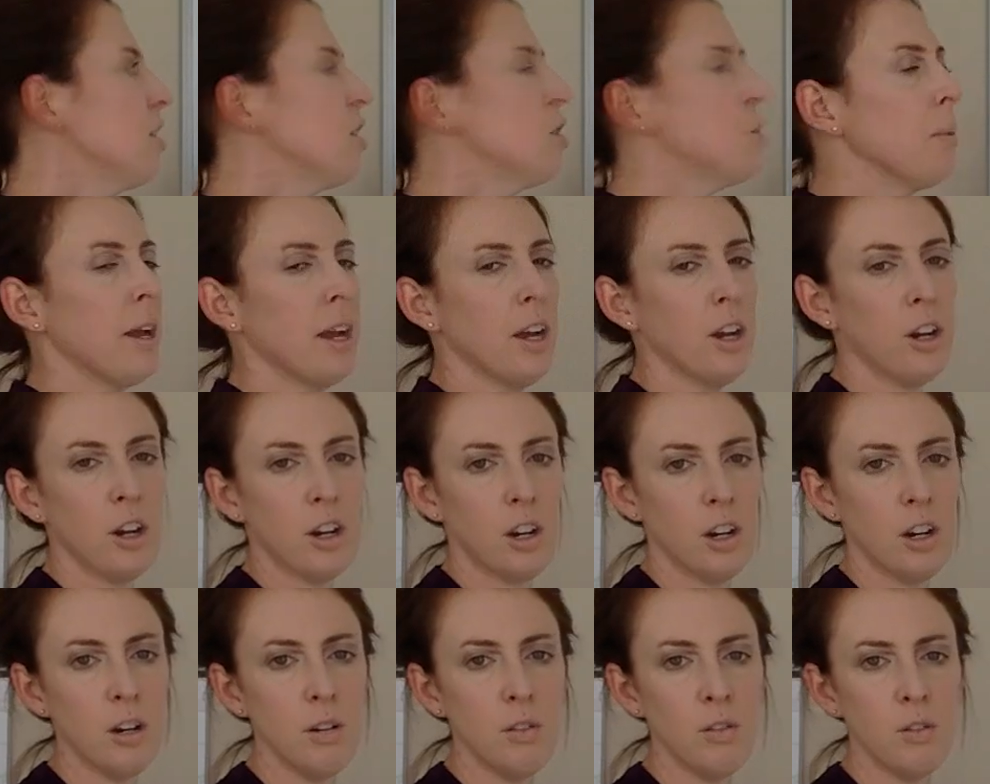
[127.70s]
the demand
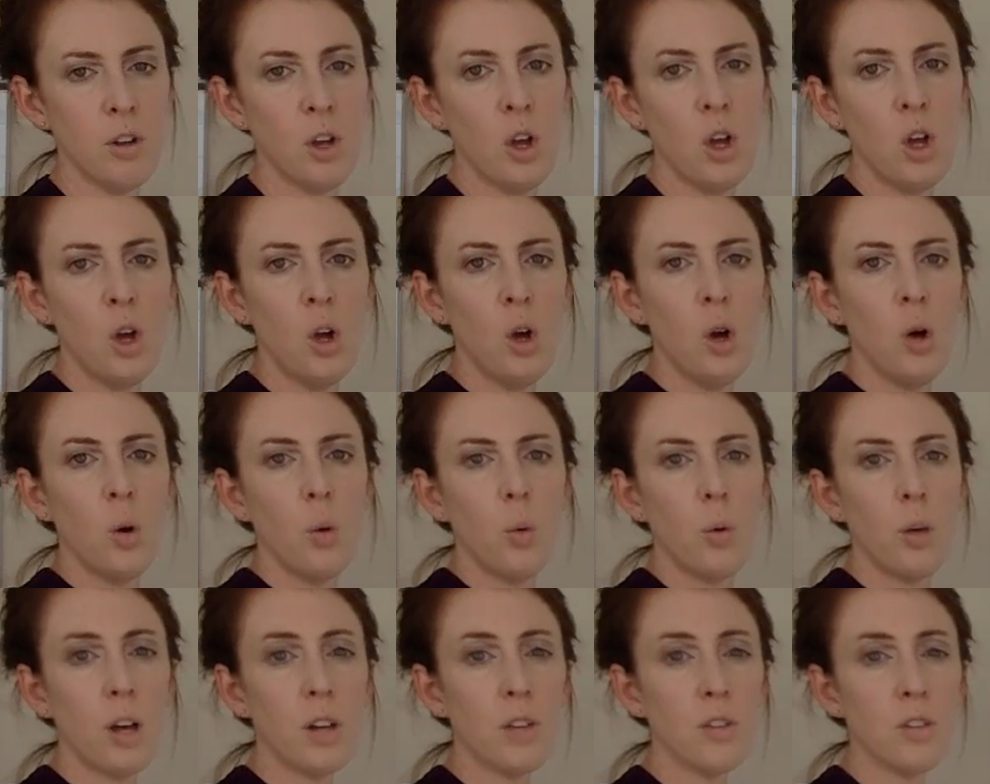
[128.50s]
curve,
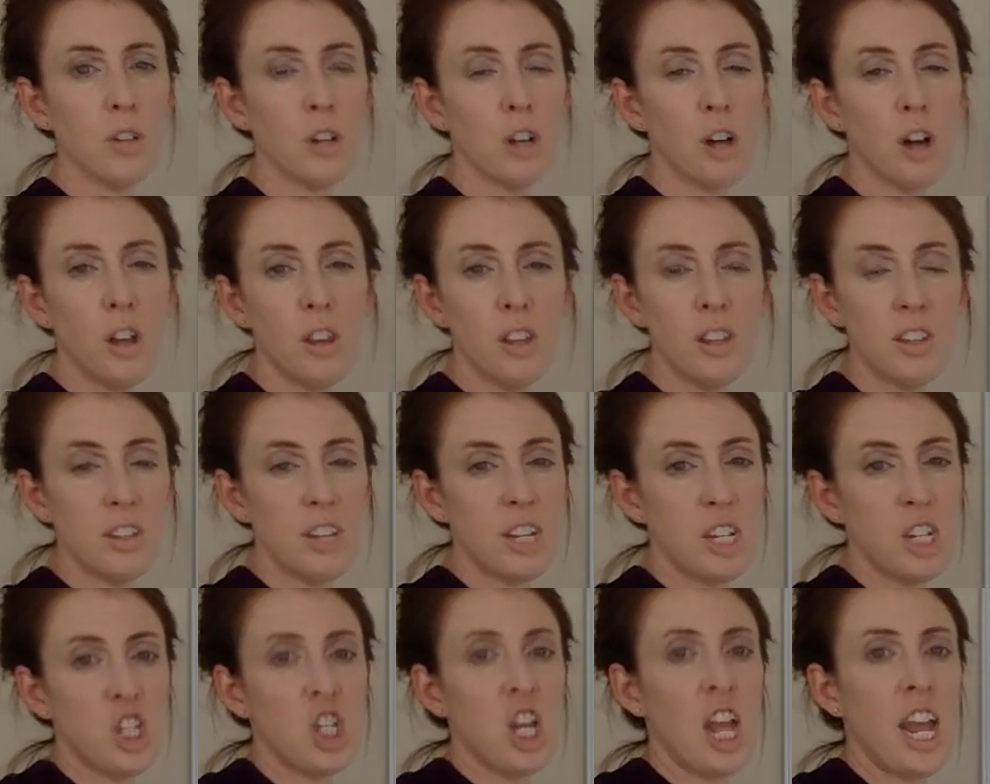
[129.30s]
we also call this
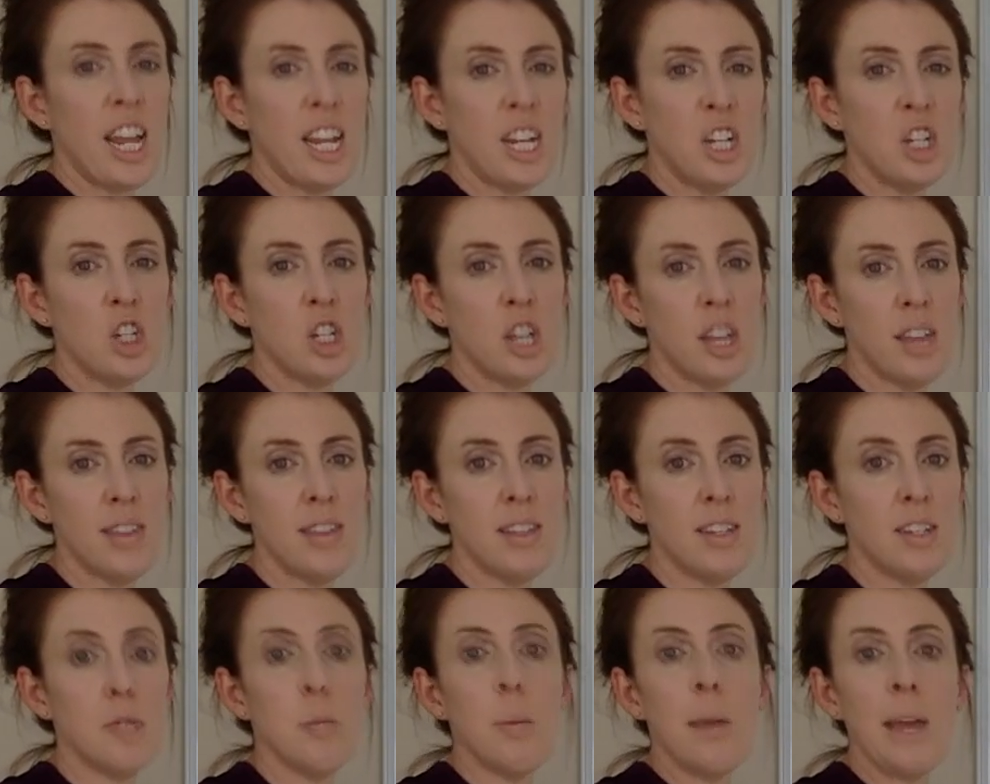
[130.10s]
a change in
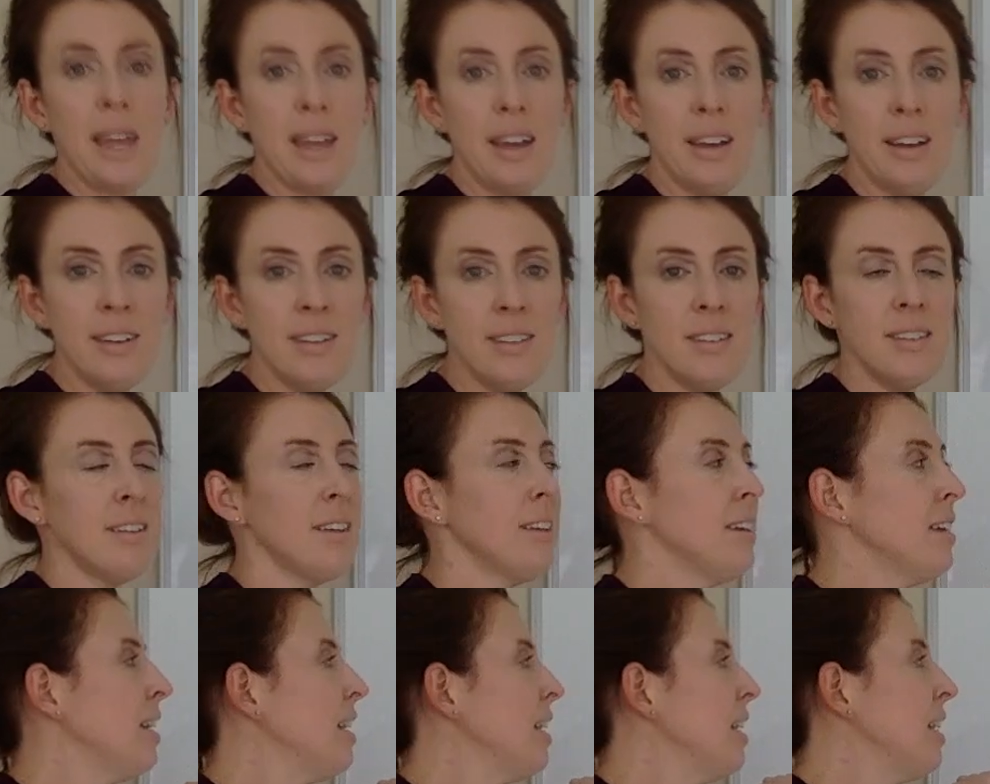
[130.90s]
the demand,
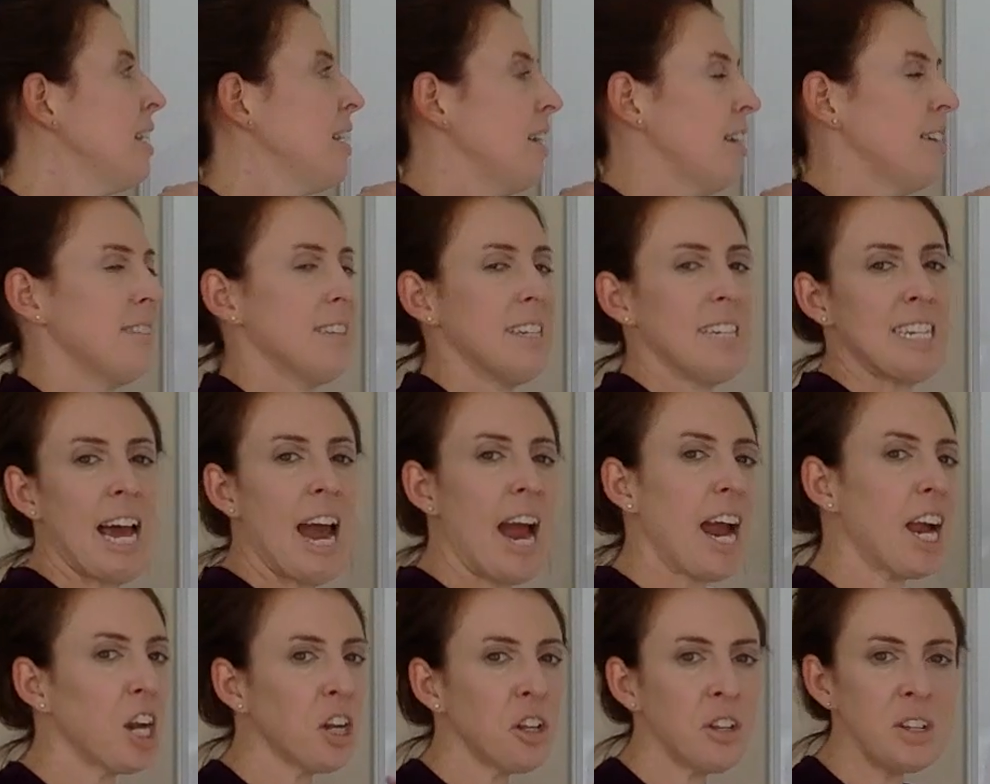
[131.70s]
is
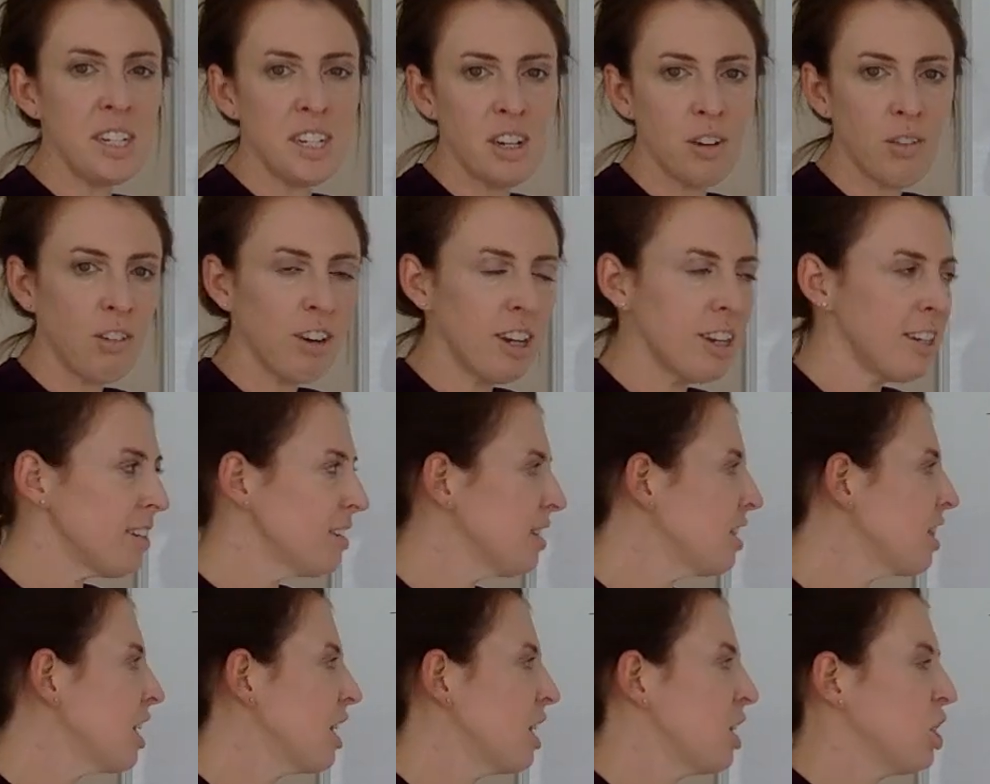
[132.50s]
entirely different
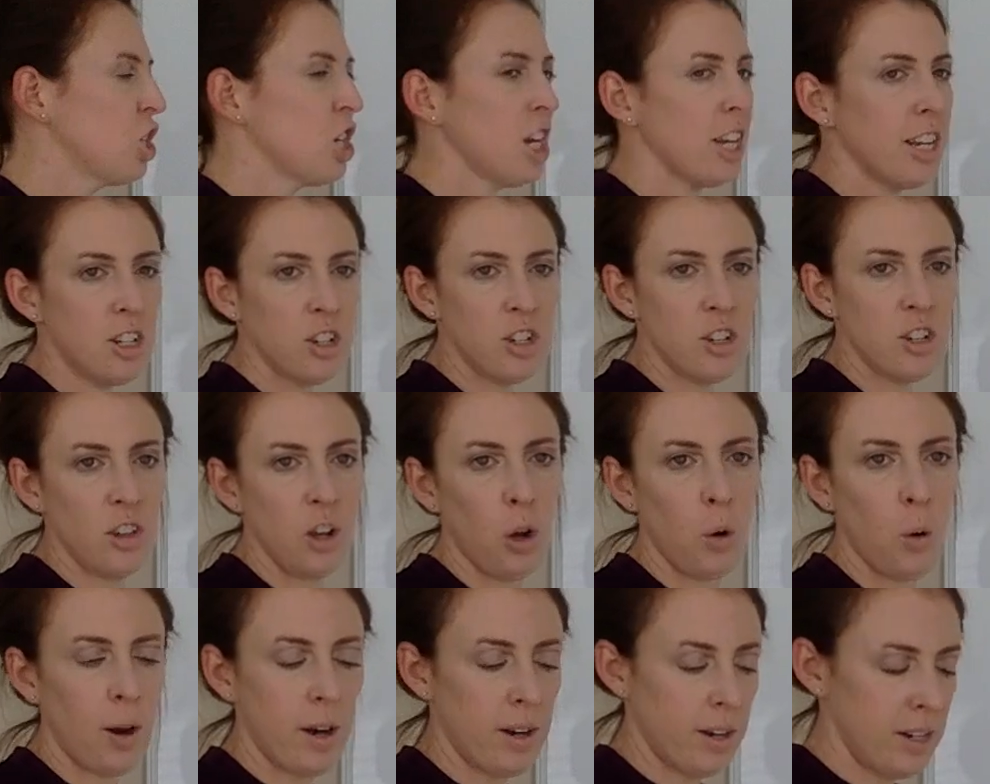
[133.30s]
than a change in the
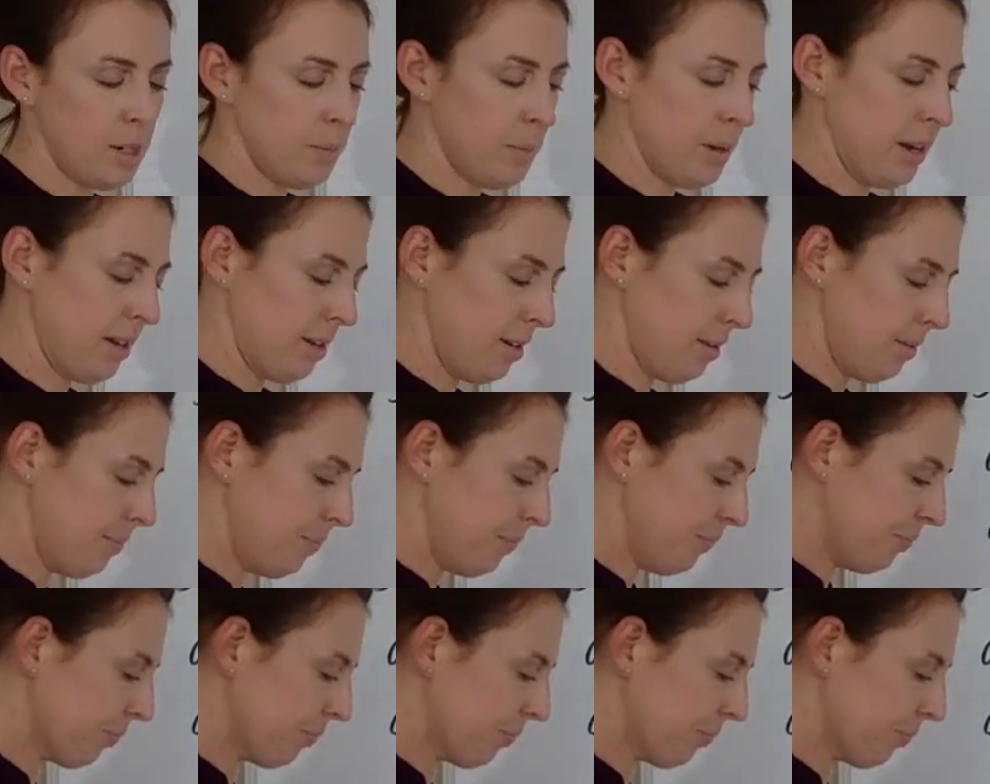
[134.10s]
quantity demanded.